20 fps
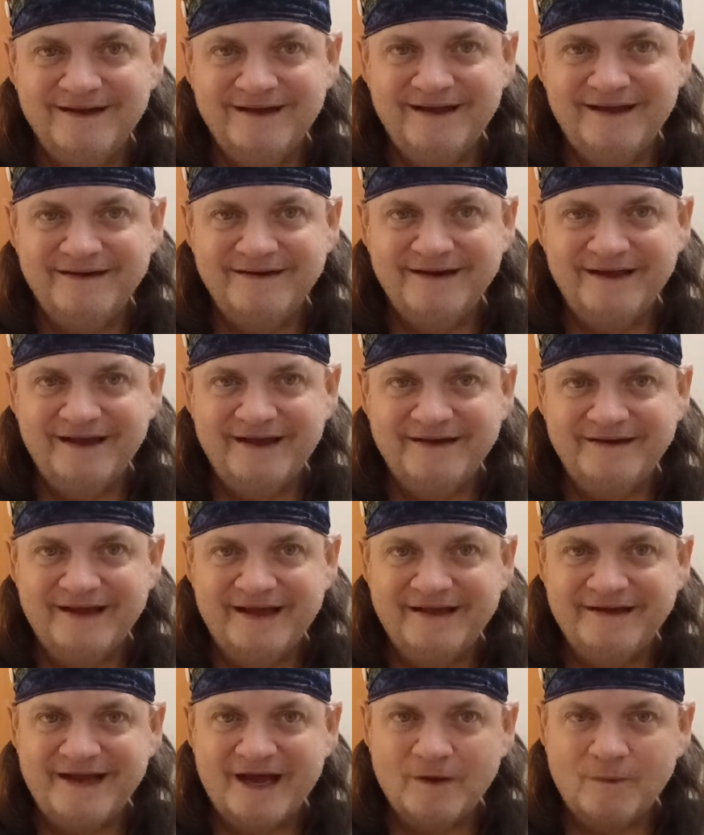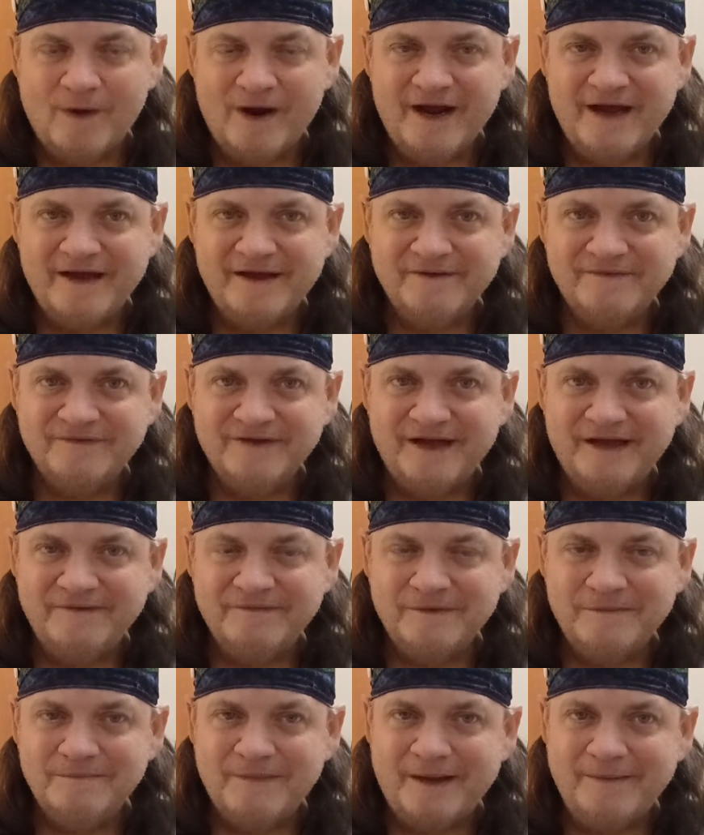in that way of
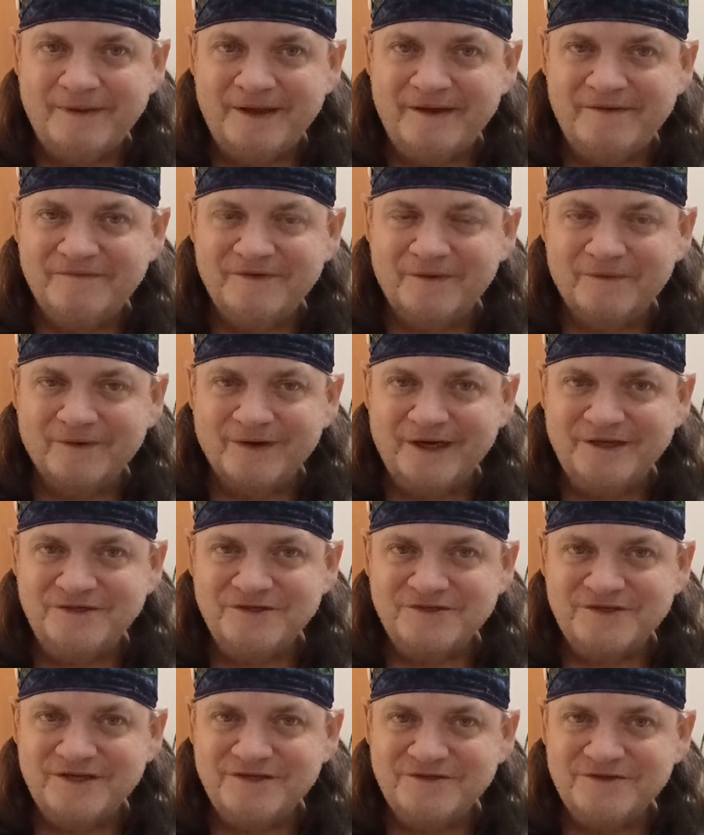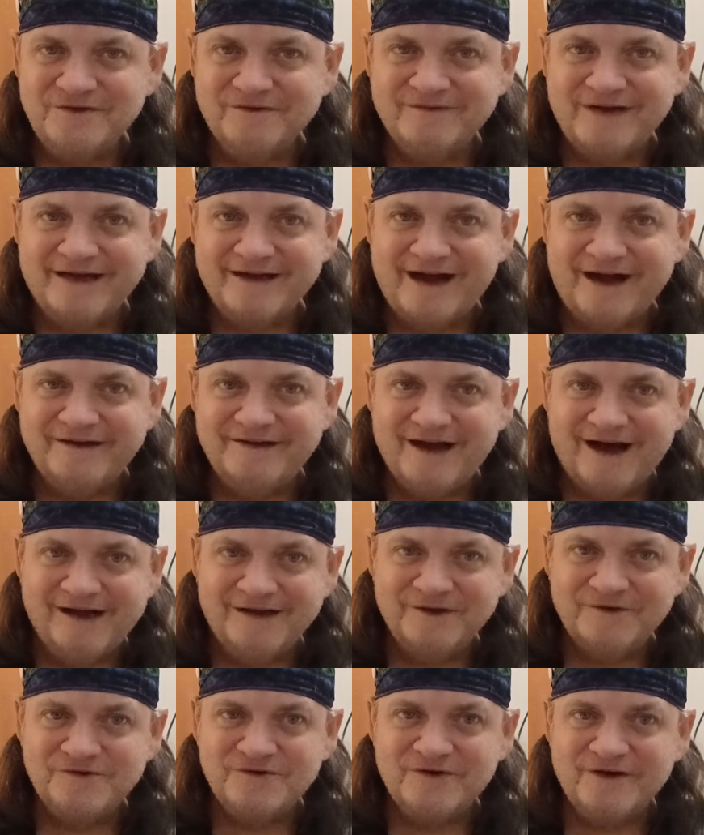maybe even a religious issue of like
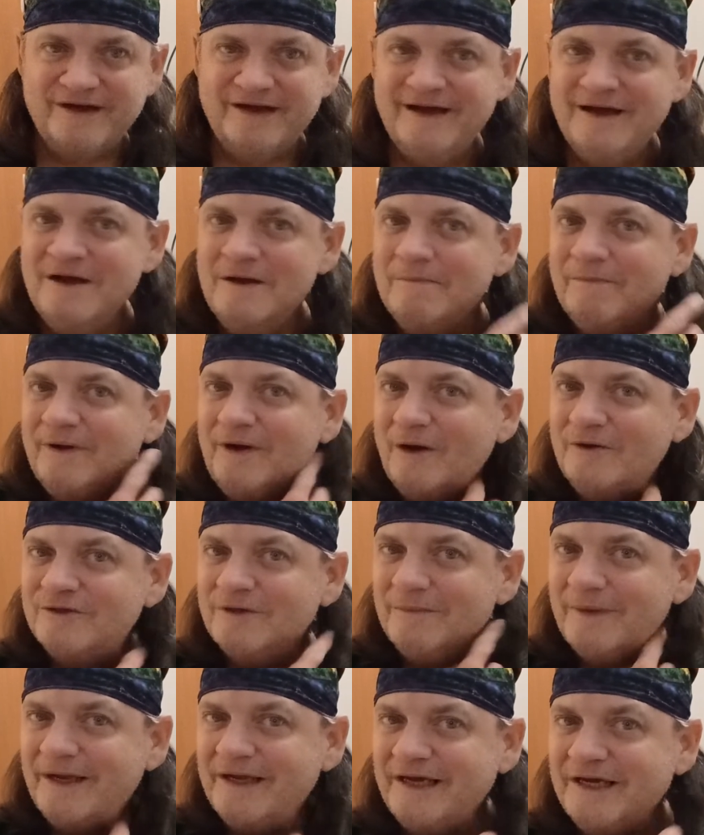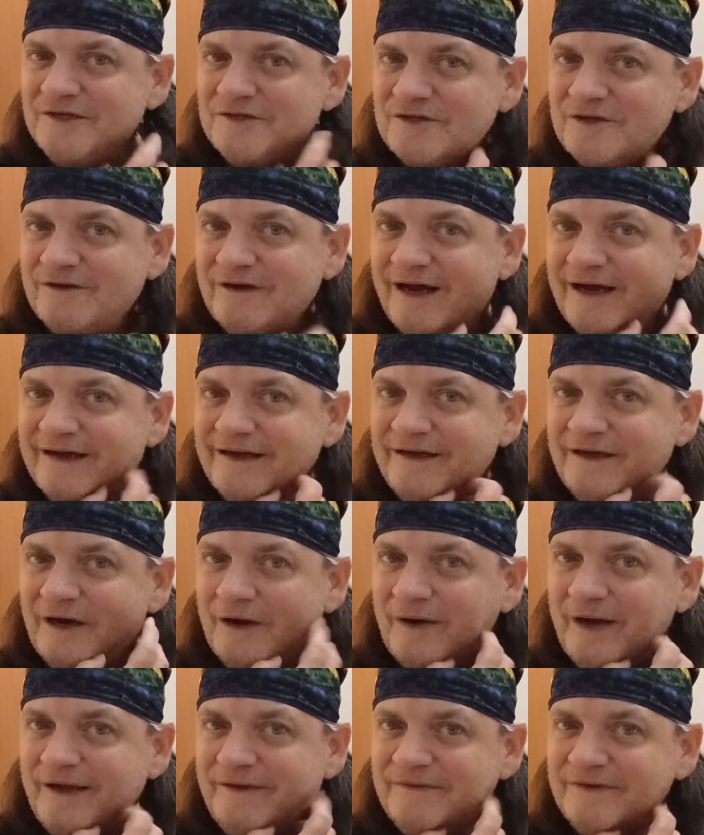idolatry, but ultimately it gets to like,
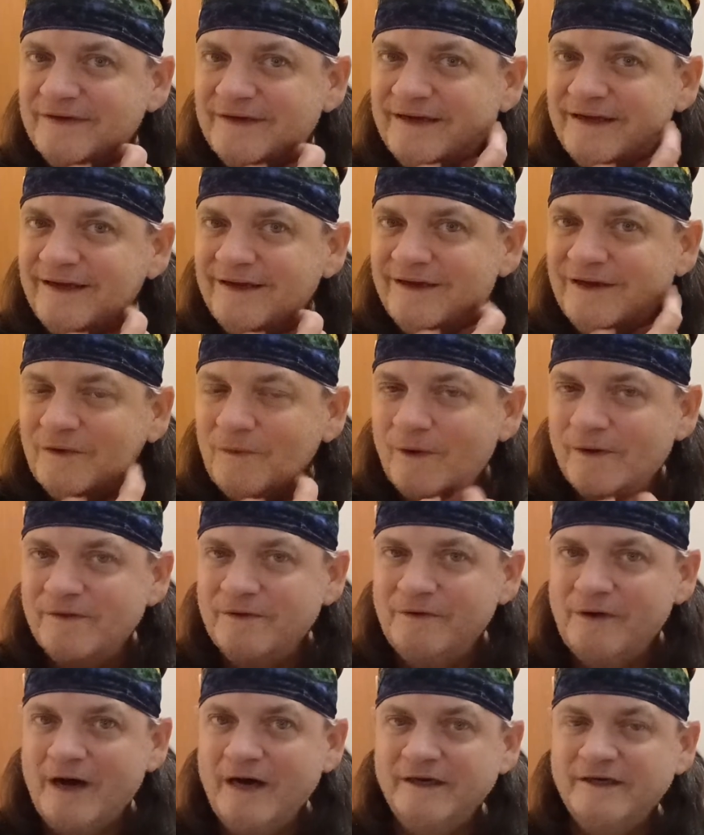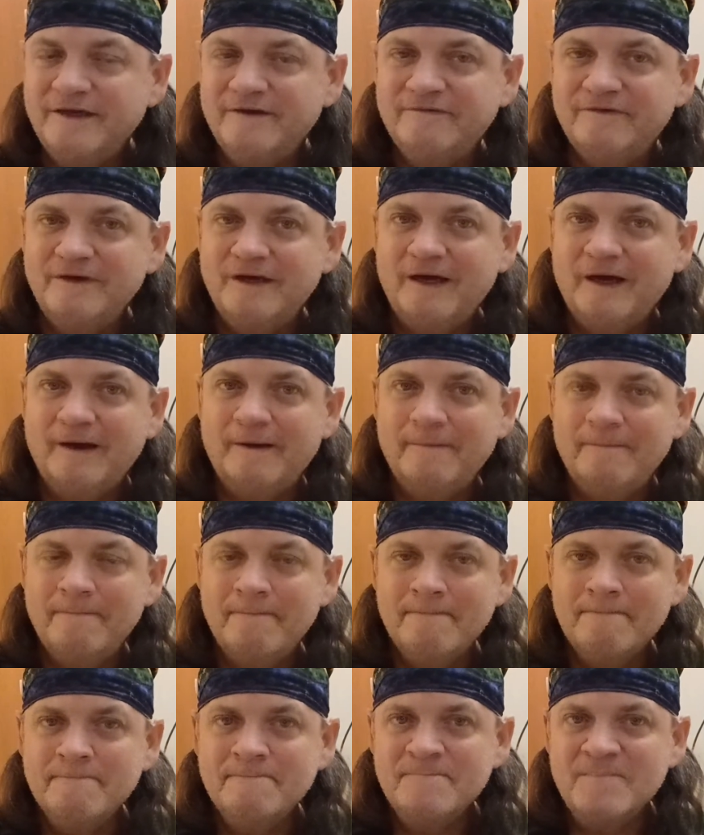even whether or not if
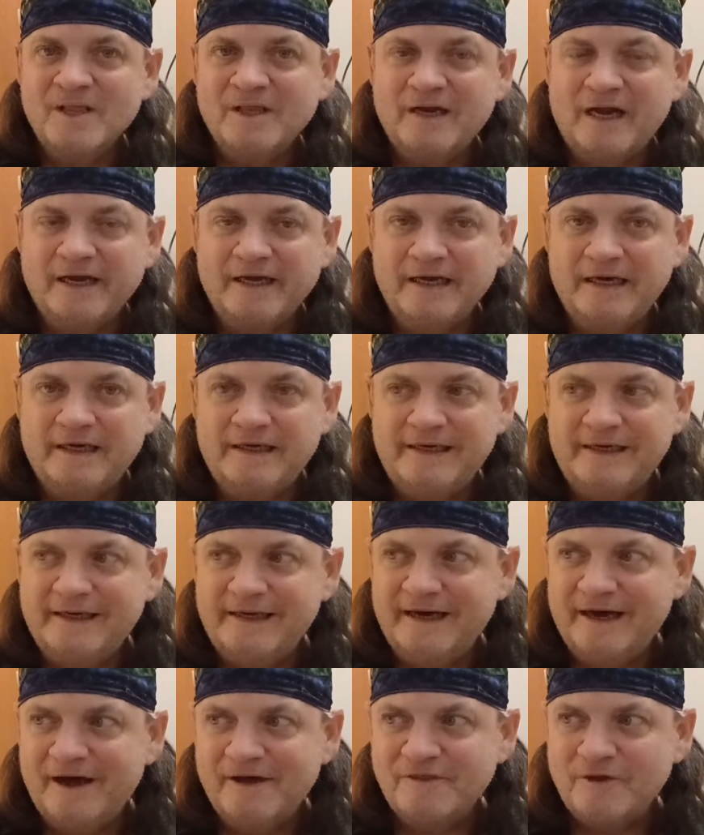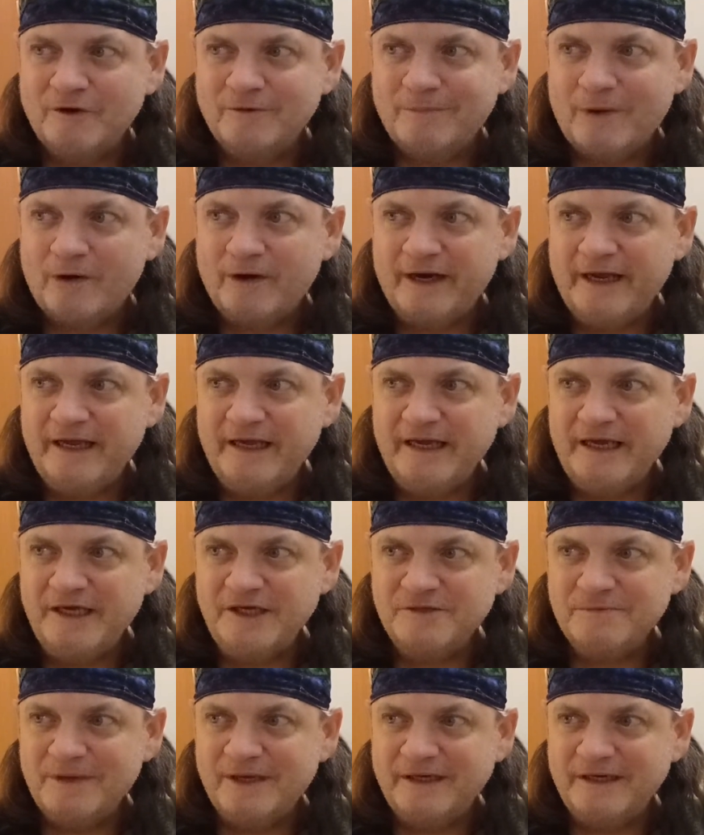like a third party
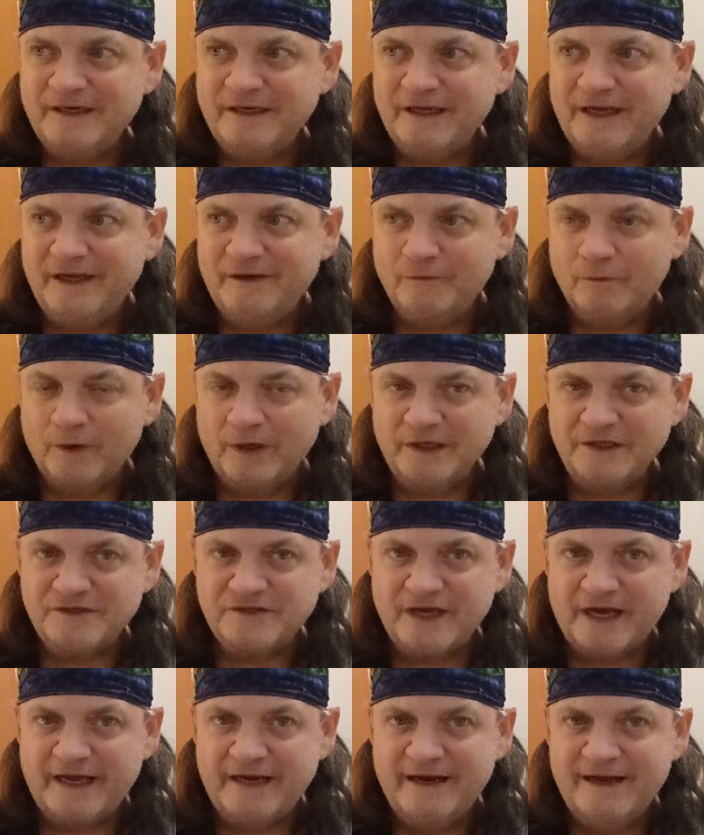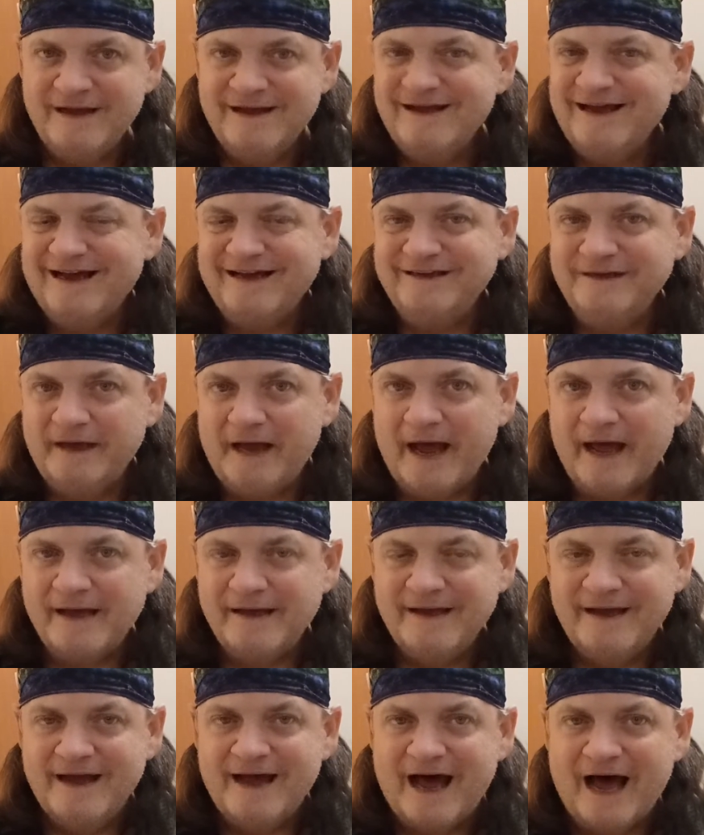easement in real estate.
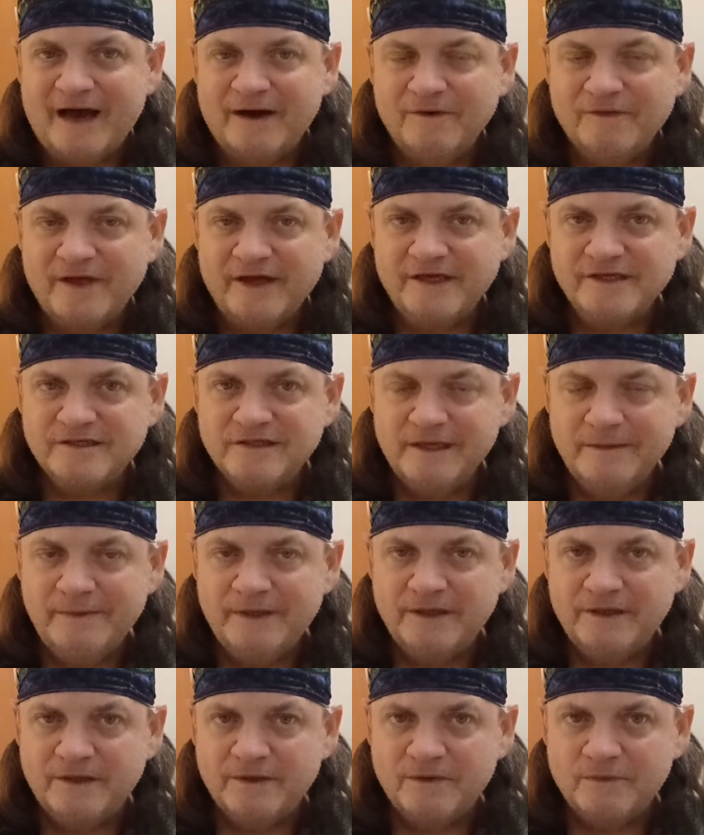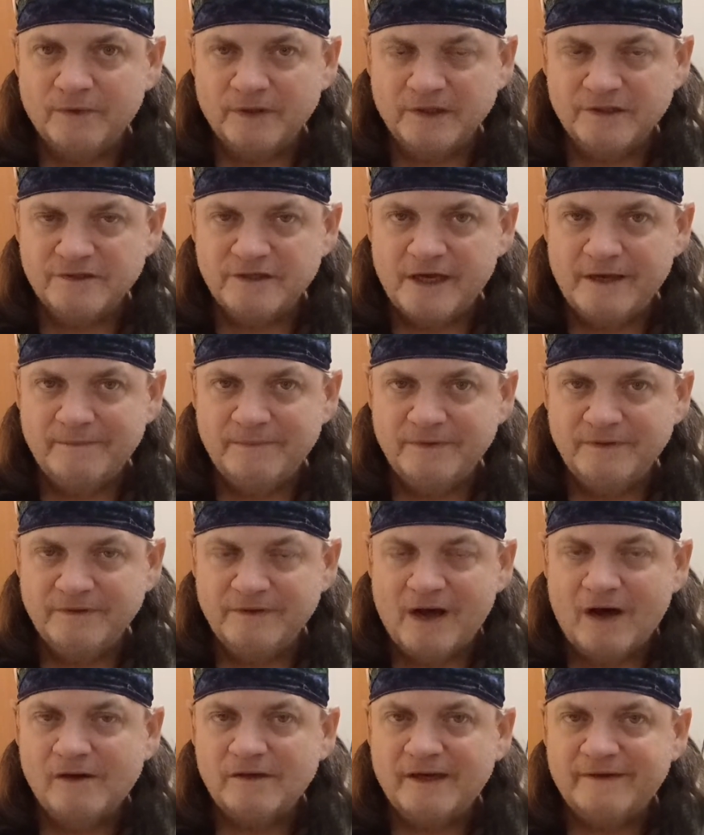I don't think it's limited to the real estate, but
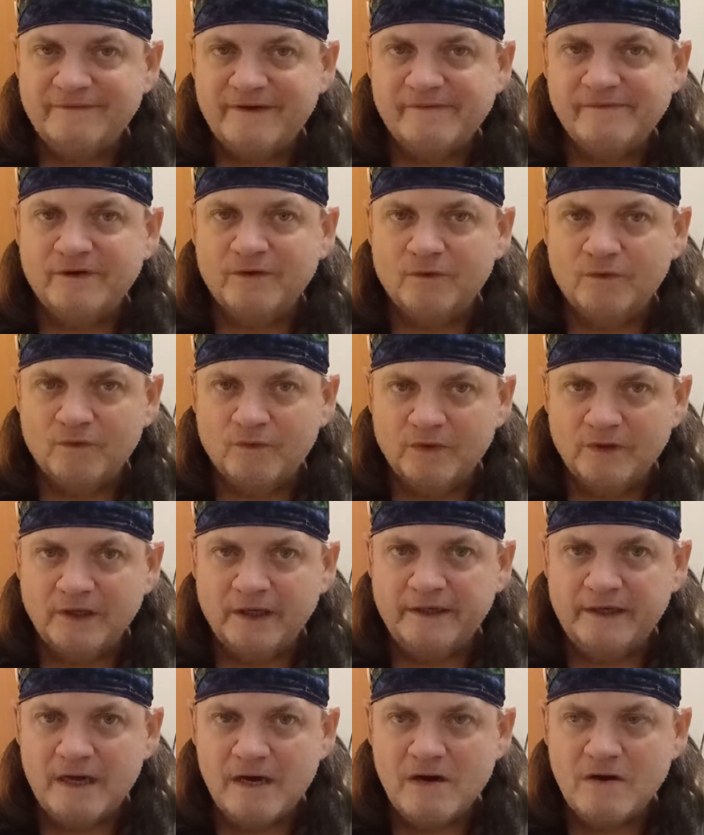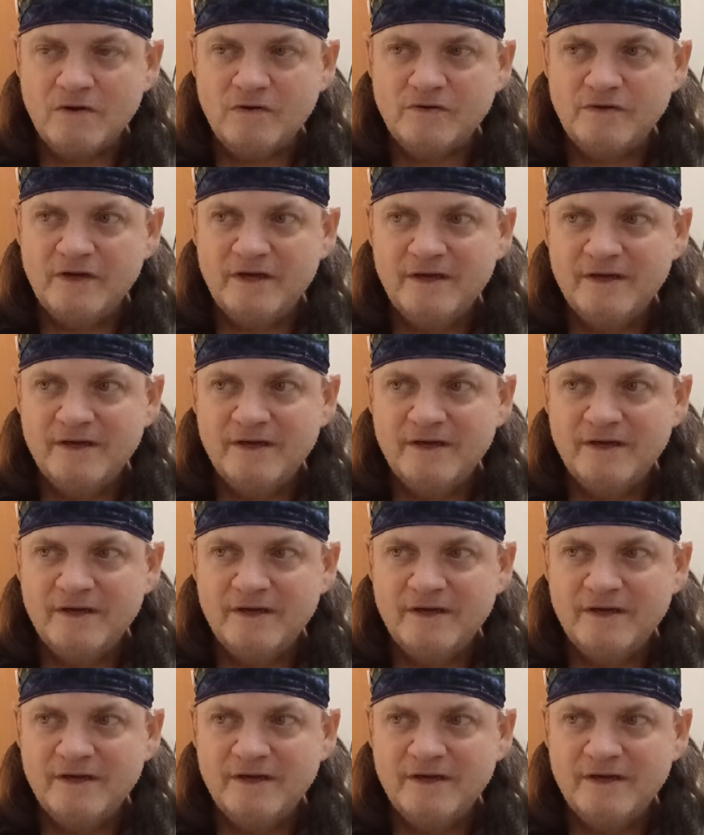all I've ever really known